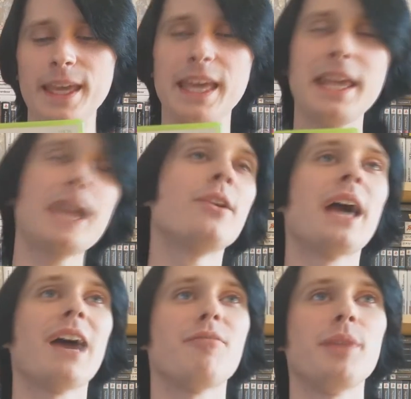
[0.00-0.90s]
in here you
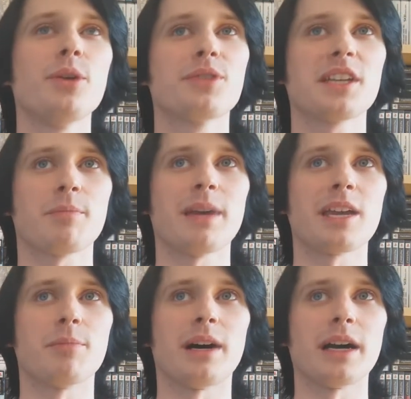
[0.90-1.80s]
have music
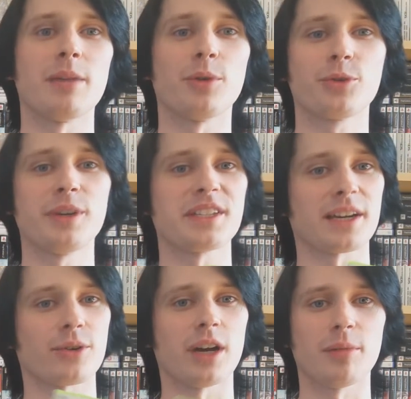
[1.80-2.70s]
made by Motoi
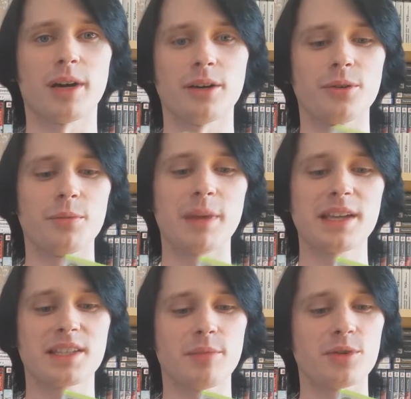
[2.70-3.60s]
Sakuraba, who
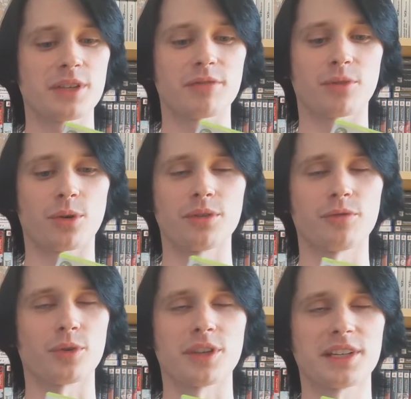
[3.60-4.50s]
makes the music for
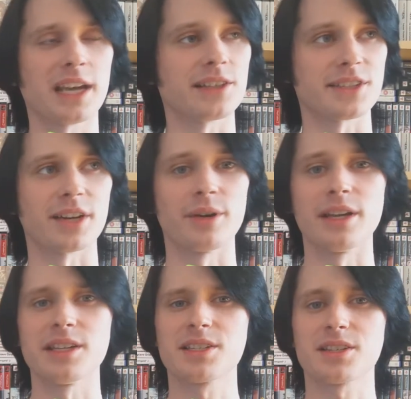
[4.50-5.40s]
the Tale
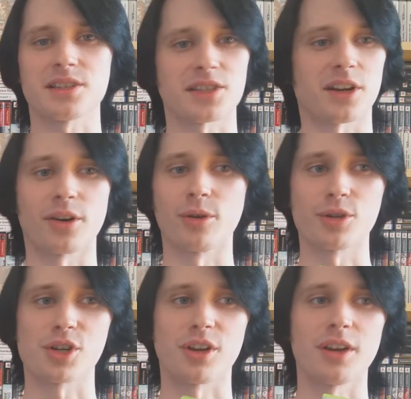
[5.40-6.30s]
series, Star
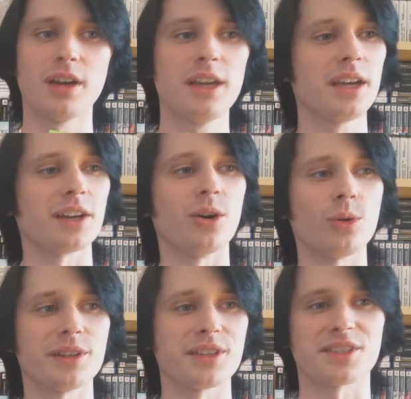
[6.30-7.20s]
Ocean,
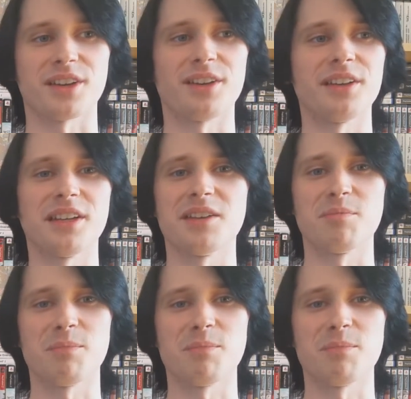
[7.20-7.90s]
Golden Sun, and